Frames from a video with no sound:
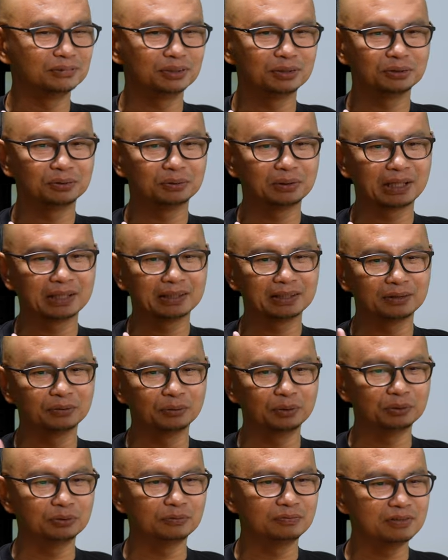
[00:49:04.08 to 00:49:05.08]
you know either
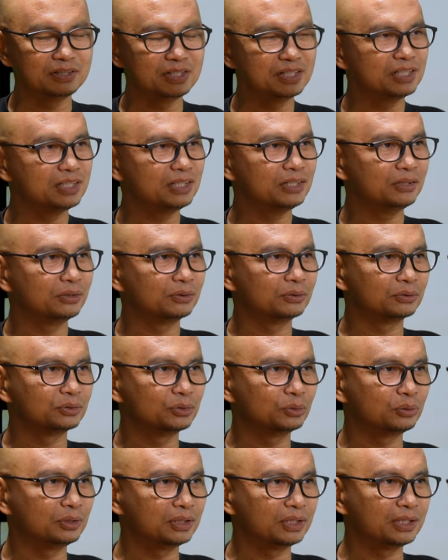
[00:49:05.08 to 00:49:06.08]
going to Fiji or
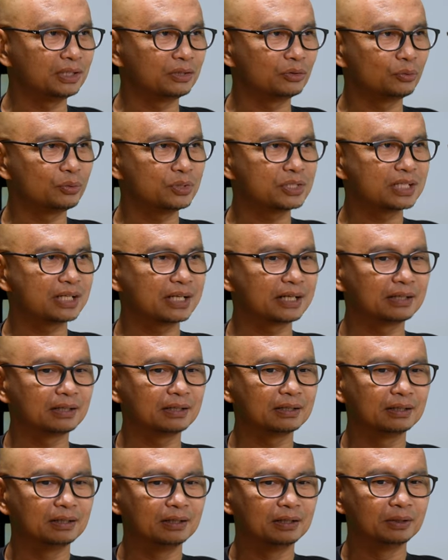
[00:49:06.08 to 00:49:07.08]
shooting it in
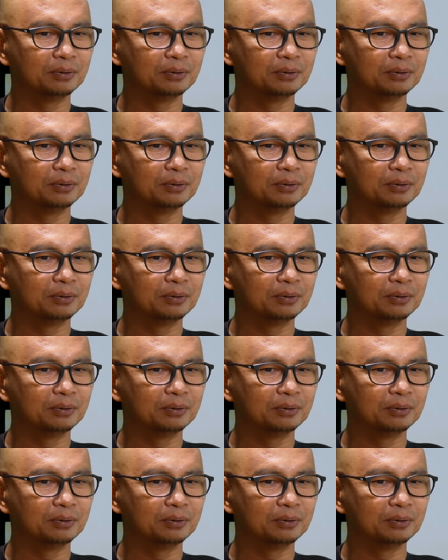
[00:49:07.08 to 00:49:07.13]
Queensland,